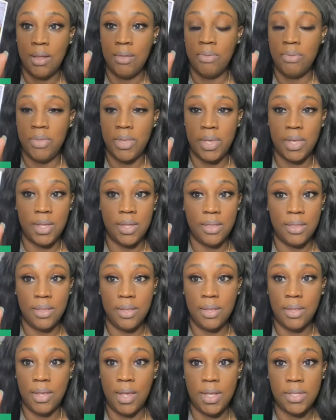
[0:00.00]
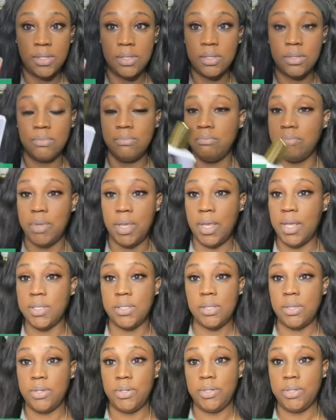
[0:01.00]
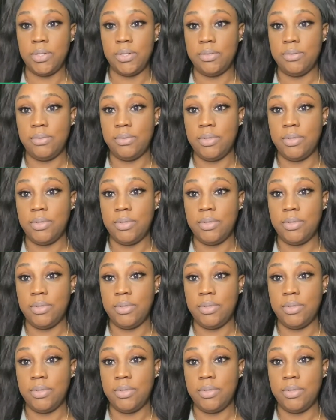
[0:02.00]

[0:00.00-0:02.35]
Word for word: then it's it's good.